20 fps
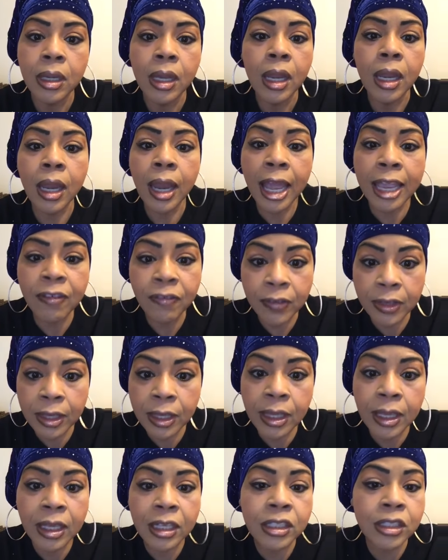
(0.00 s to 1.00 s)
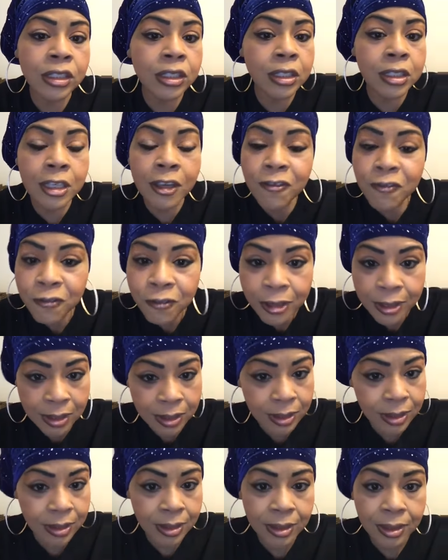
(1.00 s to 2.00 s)
Life is different.
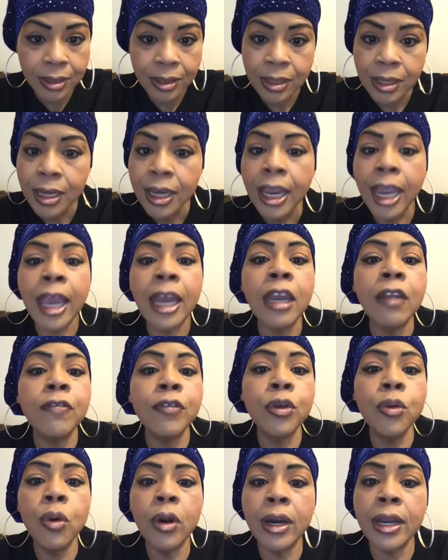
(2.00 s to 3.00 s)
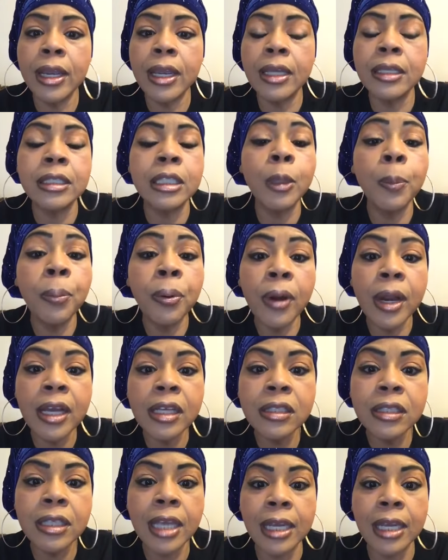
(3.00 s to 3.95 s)
And if you are depressed,